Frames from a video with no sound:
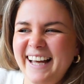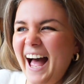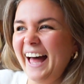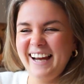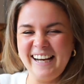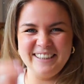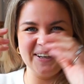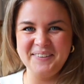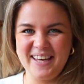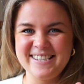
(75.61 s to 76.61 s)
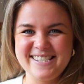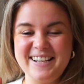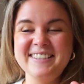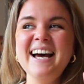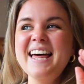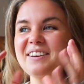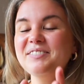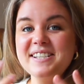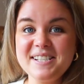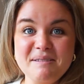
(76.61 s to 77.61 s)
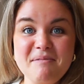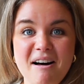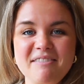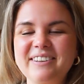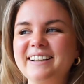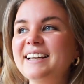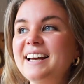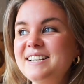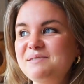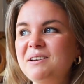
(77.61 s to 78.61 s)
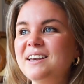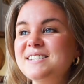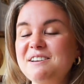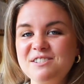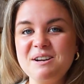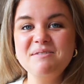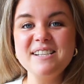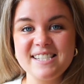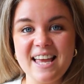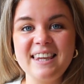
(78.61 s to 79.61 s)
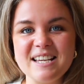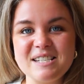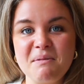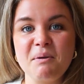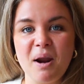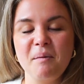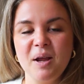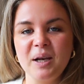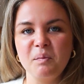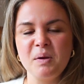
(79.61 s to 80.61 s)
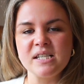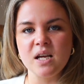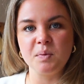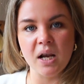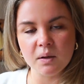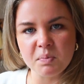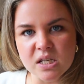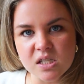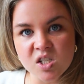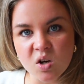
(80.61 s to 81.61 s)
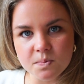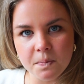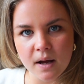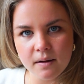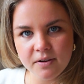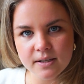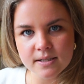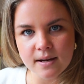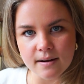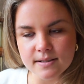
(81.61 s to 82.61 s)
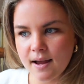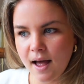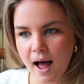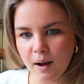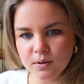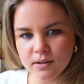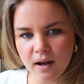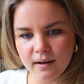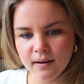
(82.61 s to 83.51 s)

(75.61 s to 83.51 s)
And I know that's the reason I'm laughing is because if somebody said that to me when I'm learning a piece, I'd be like, but it's not perfect yet. How could I?